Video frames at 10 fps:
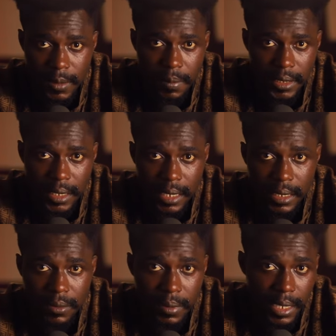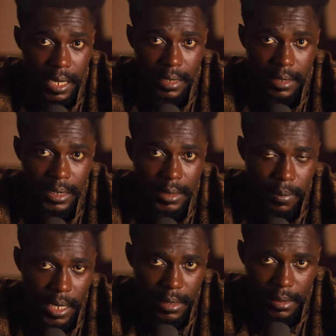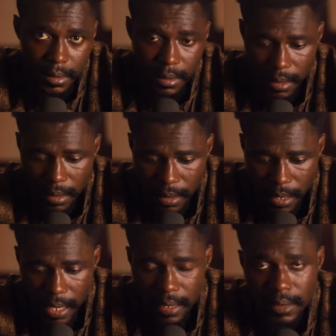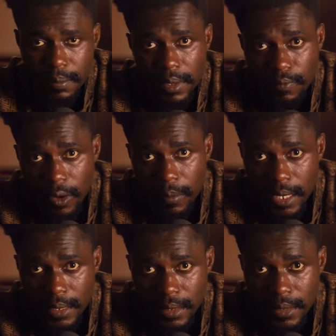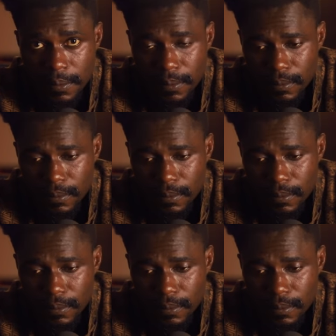especially regarding its pricing and performance.